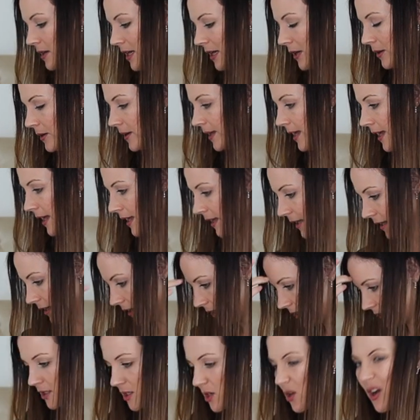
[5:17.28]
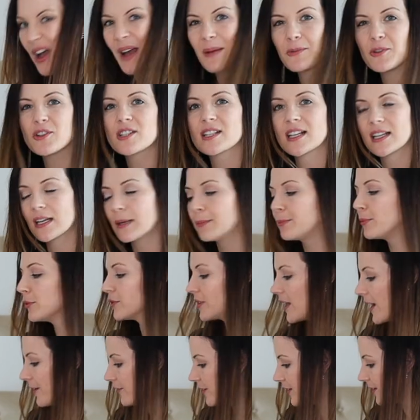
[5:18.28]
Okay. So I'm just gonna
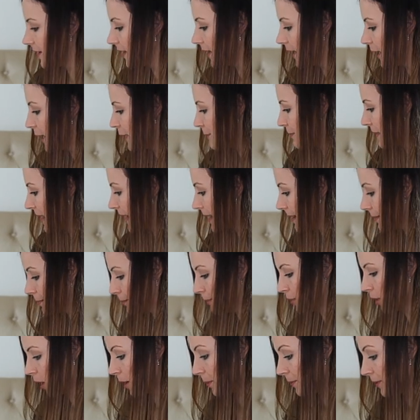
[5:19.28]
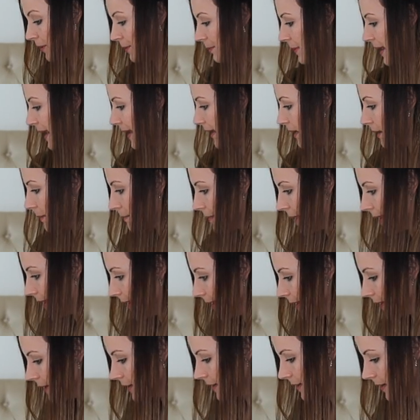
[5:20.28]
put everything in my proper makeup
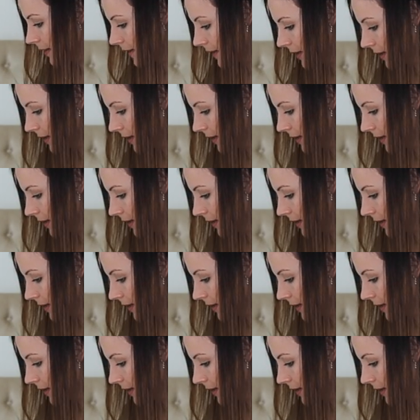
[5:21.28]
bag.